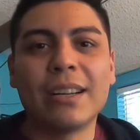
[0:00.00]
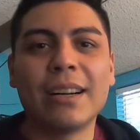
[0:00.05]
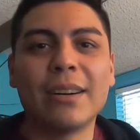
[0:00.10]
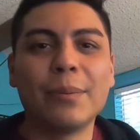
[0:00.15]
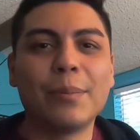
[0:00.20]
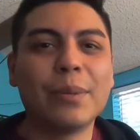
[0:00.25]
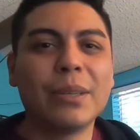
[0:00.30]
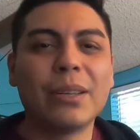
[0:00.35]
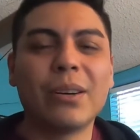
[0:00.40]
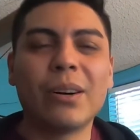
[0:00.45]
I'll
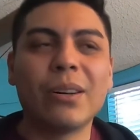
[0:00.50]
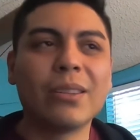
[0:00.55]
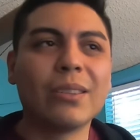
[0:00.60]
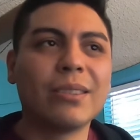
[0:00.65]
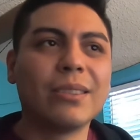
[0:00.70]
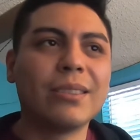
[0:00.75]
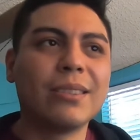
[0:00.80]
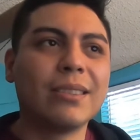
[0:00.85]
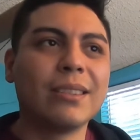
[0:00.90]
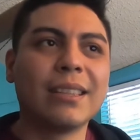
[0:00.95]
put all
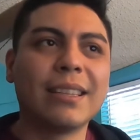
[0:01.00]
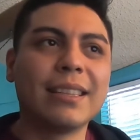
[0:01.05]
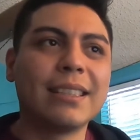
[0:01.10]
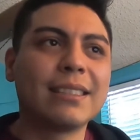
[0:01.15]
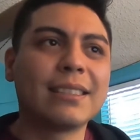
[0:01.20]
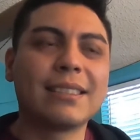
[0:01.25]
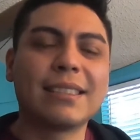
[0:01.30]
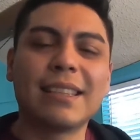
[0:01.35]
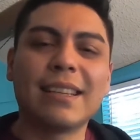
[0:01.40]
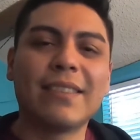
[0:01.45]
the
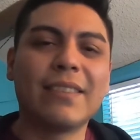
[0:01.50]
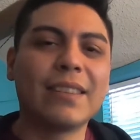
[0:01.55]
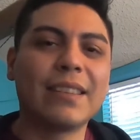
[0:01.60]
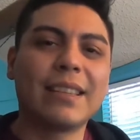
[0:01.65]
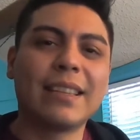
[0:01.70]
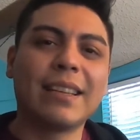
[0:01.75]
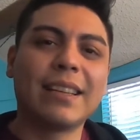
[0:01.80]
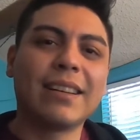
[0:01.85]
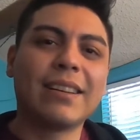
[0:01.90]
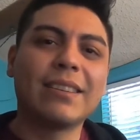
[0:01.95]
links and
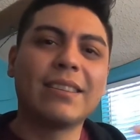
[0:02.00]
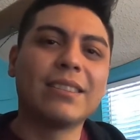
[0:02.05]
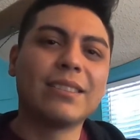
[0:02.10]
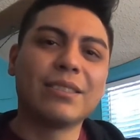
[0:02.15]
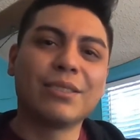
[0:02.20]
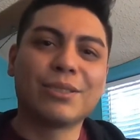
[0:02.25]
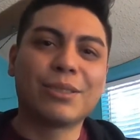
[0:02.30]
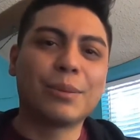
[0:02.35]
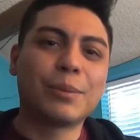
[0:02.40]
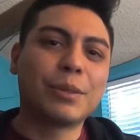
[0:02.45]
everything on the
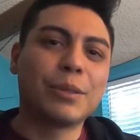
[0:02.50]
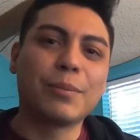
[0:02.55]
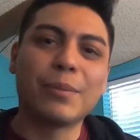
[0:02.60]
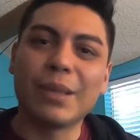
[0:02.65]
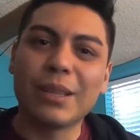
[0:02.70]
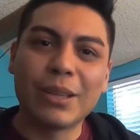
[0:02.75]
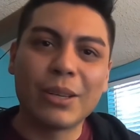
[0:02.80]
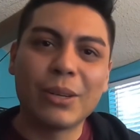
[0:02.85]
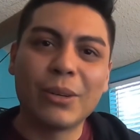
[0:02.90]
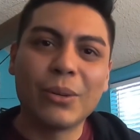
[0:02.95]
description
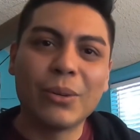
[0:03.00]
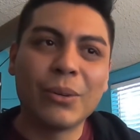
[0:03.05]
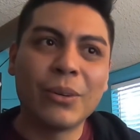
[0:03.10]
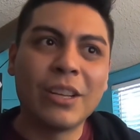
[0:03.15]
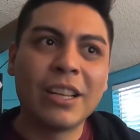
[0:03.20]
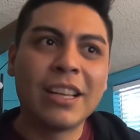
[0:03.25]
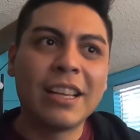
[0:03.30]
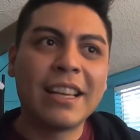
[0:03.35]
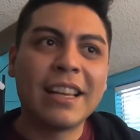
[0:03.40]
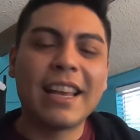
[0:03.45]
below,
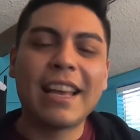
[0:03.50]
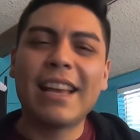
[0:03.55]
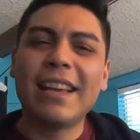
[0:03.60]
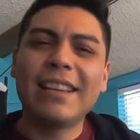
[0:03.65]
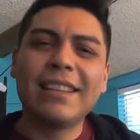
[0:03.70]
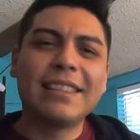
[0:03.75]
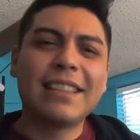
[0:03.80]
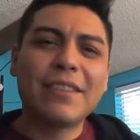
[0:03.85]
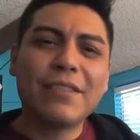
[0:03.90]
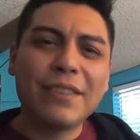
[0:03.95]

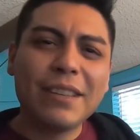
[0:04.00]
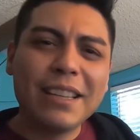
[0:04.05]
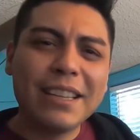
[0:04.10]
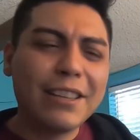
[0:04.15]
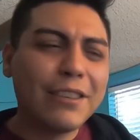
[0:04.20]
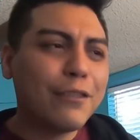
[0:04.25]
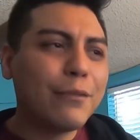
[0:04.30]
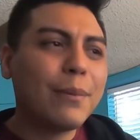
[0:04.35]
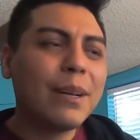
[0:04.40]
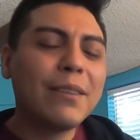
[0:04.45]
and definitely
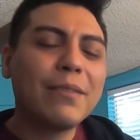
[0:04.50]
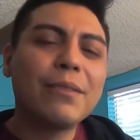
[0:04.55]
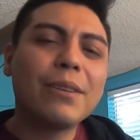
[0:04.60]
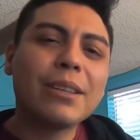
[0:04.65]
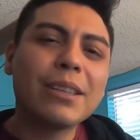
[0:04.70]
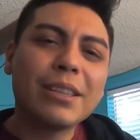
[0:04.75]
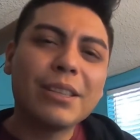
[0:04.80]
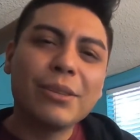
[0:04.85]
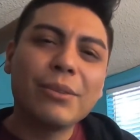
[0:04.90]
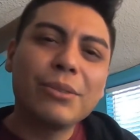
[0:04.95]
give my
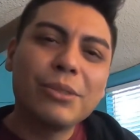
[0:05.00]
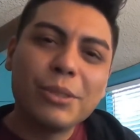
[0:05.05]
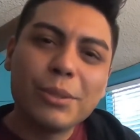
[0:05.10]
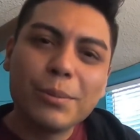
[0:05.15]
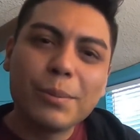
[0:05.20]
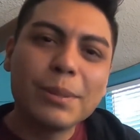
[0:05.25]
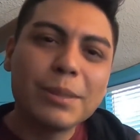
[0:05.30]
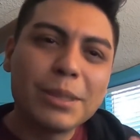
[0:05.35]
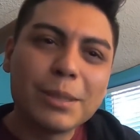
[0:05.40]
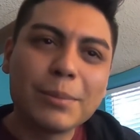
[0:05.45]
fucking
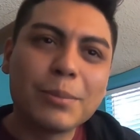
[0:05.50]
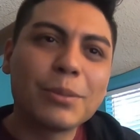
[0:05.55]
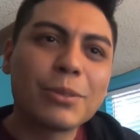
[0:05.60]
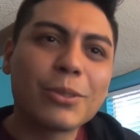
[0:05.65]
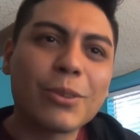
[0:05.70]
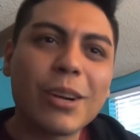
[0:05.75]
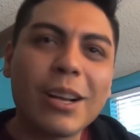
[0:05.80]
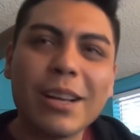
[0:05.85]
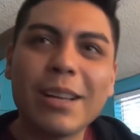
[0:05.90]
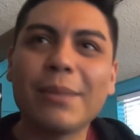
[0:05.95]
YouTube a
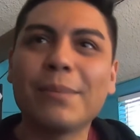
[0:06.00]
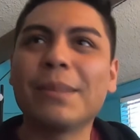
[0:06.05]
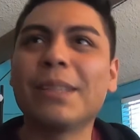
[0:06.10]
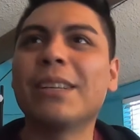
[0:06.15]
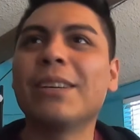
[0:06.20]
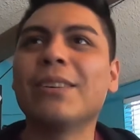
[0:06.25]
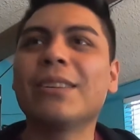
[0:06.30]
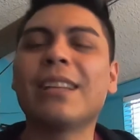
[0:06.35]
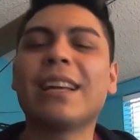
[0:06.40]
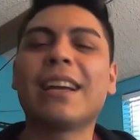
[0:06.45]
subscribe, you
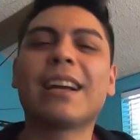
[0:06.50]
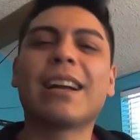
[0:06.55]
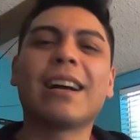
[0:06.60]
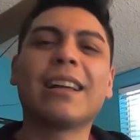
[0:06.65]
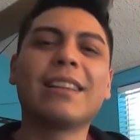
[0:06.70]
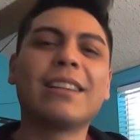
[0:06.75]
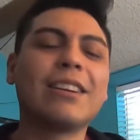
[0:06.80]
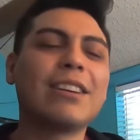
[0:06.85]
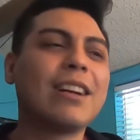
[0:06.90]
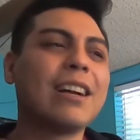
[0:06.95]
know. Like,
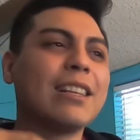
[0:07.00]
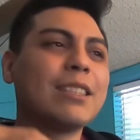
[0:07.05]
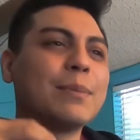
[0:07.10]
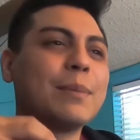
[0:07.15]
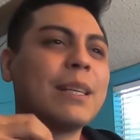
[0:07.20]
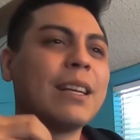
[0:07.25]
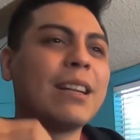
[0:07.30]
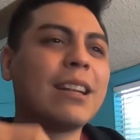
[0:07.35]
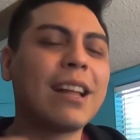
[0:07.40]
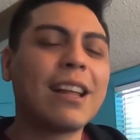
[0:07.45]
there has
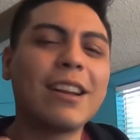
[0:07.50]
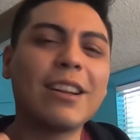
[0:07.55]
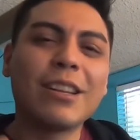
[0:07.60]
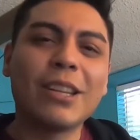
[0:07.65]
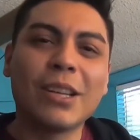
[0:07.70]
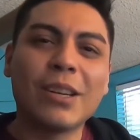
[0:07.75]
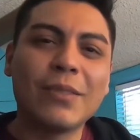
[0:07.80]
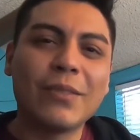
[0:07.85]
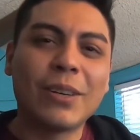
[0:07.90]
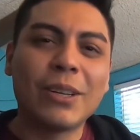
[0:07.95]
been a lot of
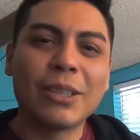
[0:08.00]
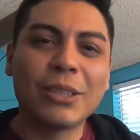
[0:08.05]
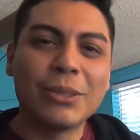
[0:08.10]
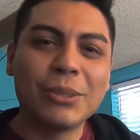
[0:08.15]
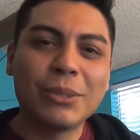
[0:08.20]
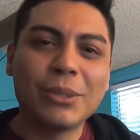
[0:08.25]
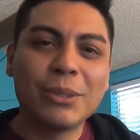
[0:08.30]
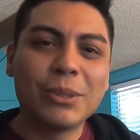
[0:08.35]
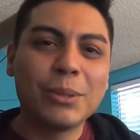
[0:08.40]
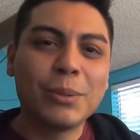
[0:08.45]
love on
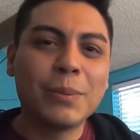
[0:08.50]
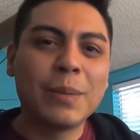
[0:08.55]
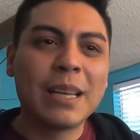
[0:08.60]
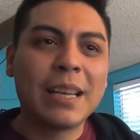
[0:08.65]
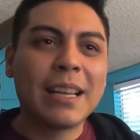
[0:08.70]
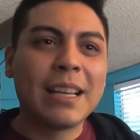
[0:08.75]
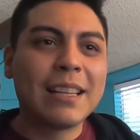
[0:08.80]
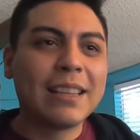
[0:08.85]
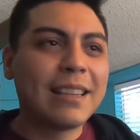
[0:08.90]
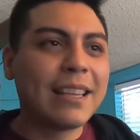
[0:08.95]
YouTube.
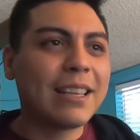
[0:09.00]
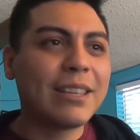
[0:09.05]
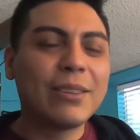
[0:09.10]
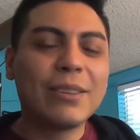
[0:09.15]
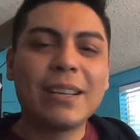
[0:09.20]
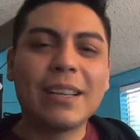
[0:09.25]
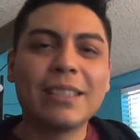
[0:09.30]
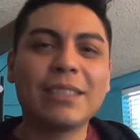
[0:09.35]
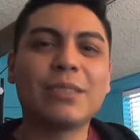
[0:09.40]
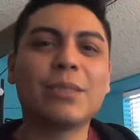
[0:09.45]
Thank you
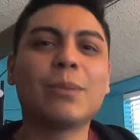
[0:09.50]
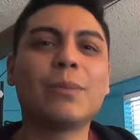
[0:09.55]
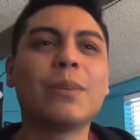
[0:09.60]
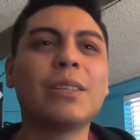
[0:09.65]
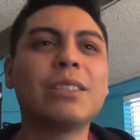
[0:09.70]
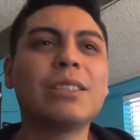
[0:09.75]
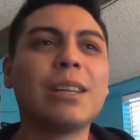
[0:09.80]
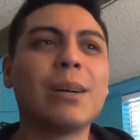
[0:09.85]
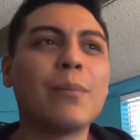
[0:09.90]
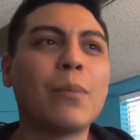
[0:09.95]
guys so
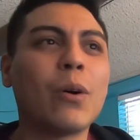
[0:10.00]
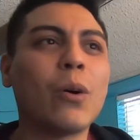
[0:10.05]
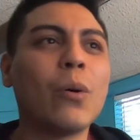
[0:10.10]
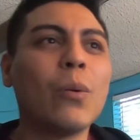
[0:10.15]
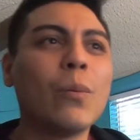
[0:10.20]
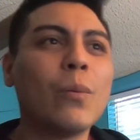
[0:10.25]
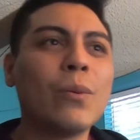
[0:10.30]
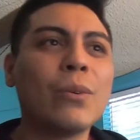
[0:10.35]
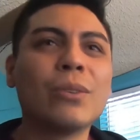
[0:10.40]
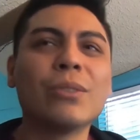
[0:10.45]
much.
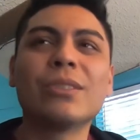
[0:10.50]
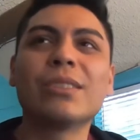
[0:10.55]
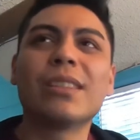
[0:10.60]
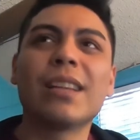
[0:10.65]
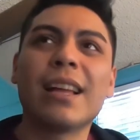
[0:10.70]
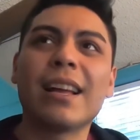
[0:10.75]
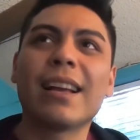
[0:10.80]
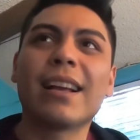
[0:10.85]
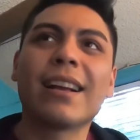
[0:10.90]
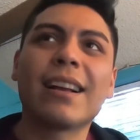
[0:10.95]

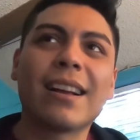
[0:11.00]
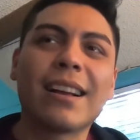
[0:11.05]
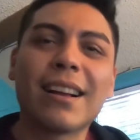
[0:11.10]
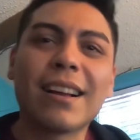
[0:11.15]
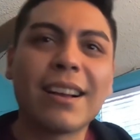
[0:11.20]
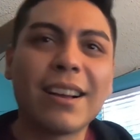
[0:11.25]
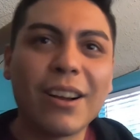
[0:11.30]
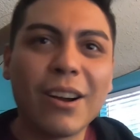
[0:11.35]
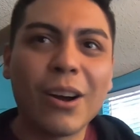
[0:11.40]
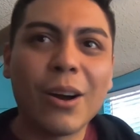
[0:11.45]

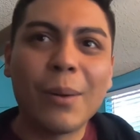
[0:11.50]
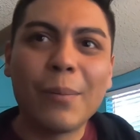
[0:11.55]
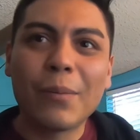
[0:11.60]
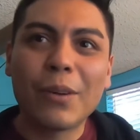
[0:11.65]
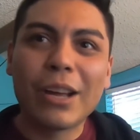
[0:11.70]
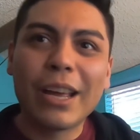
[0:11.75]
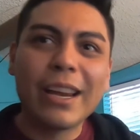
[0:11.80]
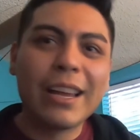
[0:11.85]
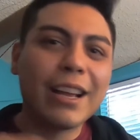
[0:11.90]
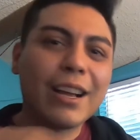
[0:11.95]
I'm
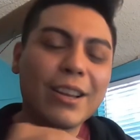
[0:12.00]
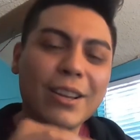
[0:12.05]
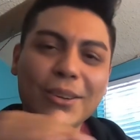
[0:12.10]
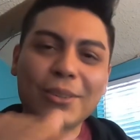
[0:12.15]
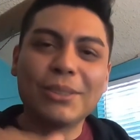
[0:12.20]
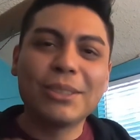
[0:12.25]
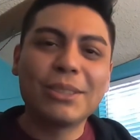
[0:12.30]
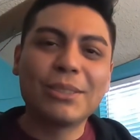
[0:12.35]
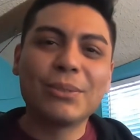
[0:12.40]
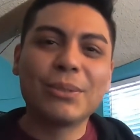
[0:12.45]
getting
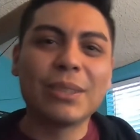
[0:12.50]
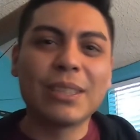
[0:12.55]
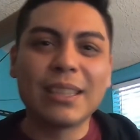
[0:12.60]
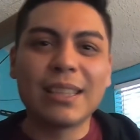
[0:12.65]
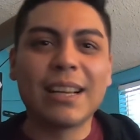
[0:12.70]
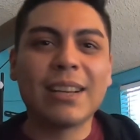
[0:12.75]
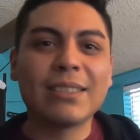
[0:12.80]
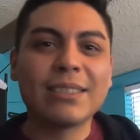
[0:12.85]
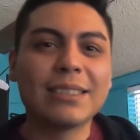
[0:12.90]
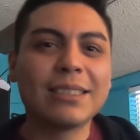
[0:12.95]
close to
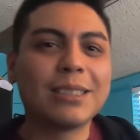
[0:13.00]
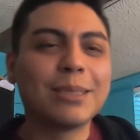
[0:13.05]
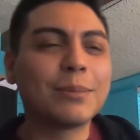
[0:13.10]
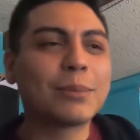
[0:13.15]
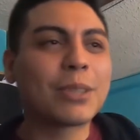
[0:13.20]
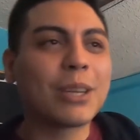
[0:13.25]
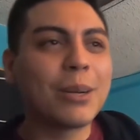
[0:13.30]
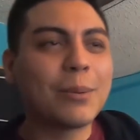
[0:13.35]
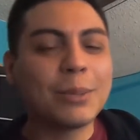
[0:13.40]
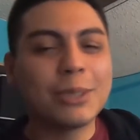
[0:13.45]
1,000
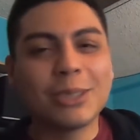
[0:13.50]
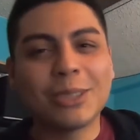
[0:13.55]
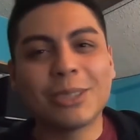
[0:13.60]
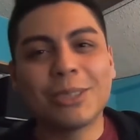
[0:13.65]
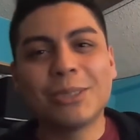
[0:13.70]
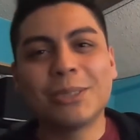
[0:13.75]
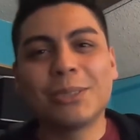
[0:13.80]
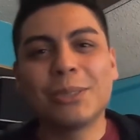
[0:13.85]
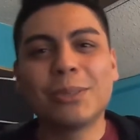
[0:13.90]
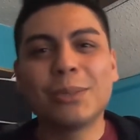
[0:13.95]
subscribers on
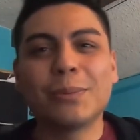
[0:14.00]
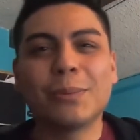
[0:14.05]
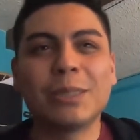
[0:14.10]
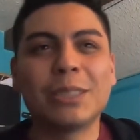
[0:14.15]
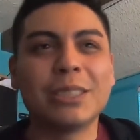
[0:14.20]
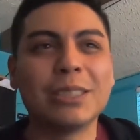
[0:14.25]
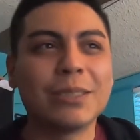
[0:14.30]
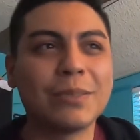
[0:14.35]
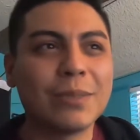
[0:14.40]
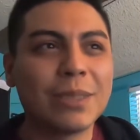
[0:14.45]
YouTube,
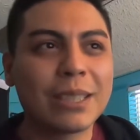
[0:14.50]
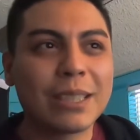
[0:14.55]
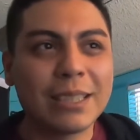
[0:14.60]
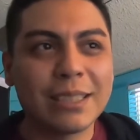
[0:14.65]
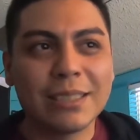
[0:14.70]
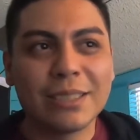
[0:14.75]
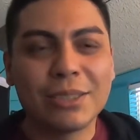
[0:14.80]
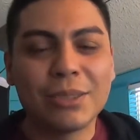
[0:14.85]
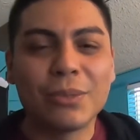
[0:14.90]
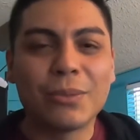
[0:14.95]
which is
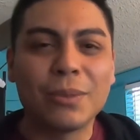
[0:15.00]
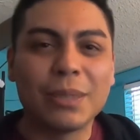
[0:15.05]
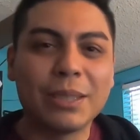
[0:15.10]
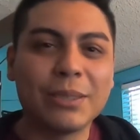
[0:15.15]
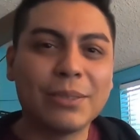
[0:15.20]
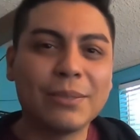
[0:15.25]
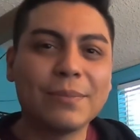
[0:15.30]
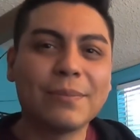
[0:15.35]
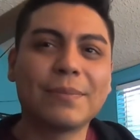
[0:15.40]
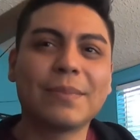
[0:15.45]
fucking
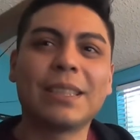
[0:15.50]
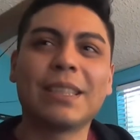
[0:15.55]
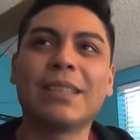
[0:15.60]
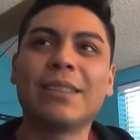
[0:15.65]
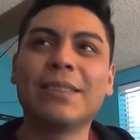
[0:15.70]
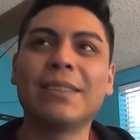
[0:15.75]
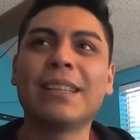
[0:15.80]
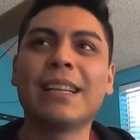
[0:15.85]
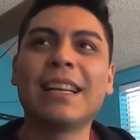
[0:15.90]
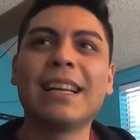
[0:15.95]
surreal, you know.